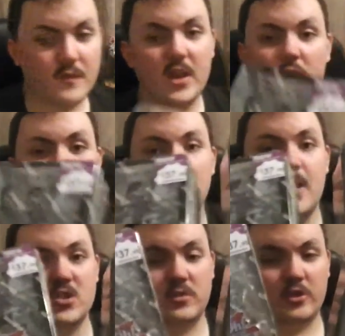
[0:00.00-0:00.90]
video
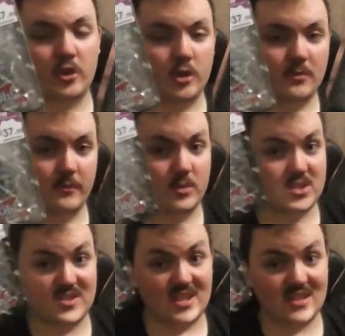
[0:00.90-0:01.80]
special to do, which
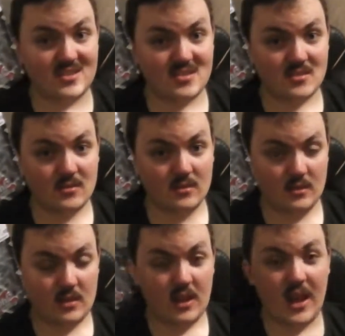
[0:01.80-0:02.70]
is this,
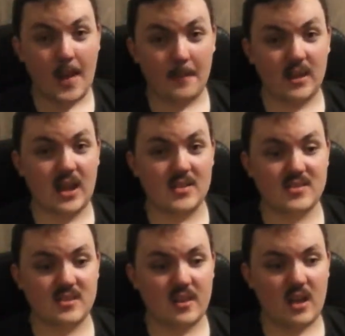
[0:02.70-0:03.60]

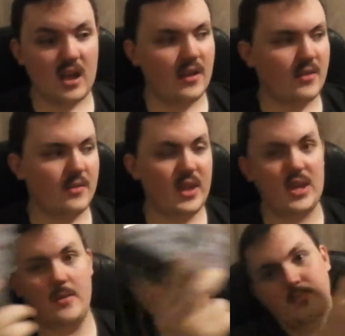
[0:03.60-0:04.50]
plus
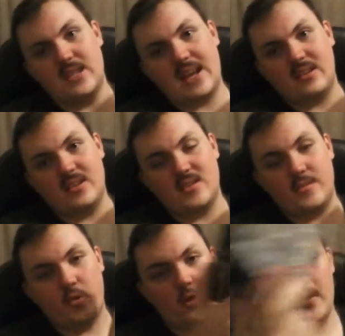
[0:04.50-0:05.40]
the deck list
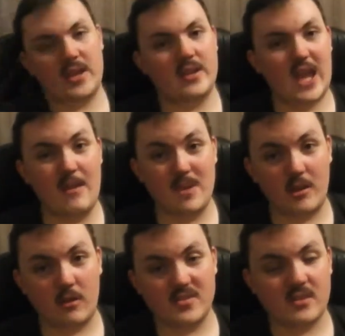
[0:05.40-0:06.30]
for the M
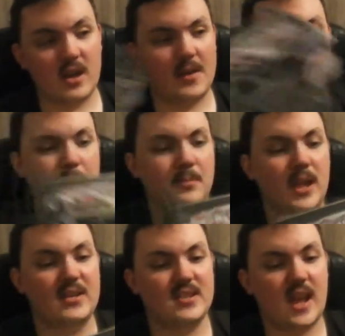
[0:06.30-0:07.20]
Heroes that I
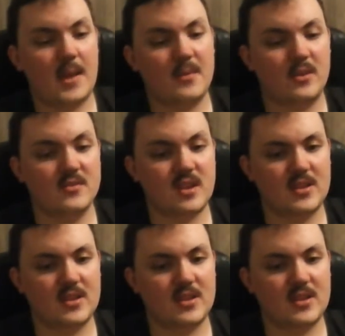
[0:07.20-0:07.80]
played today, because